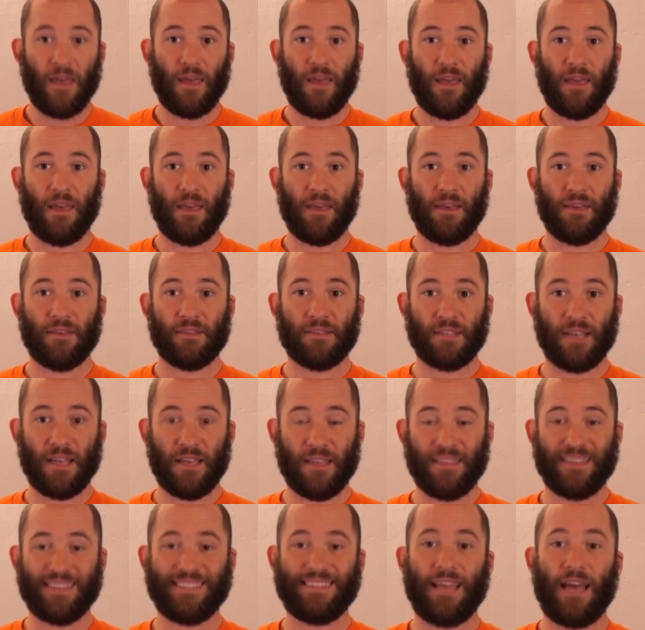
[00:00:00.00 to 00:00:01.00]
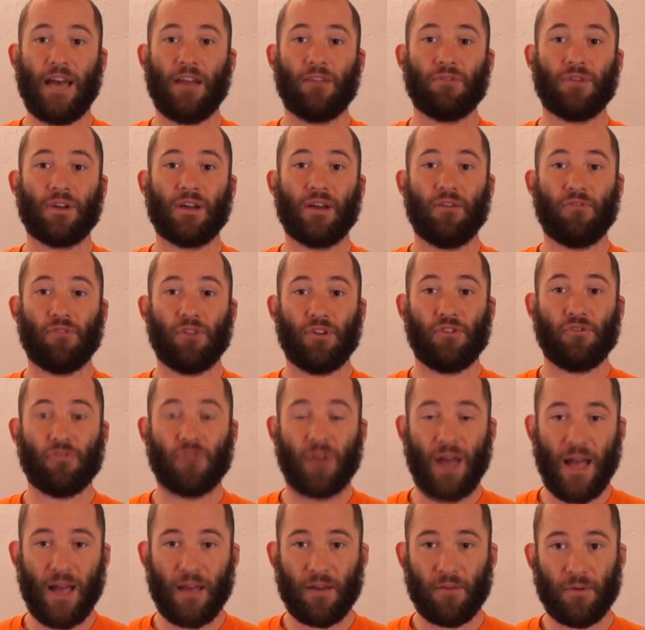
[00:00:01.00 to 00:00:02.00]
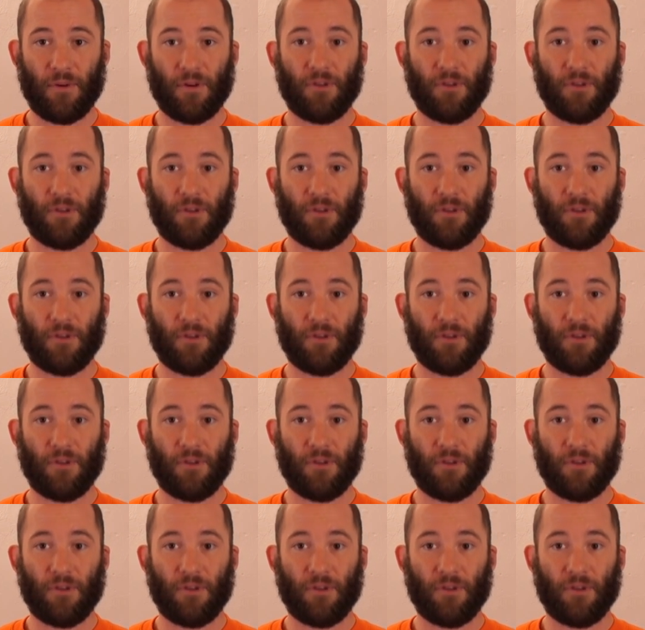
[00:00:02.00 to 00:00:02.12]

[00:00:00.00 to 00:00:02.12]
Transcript: is, in this data recovery track,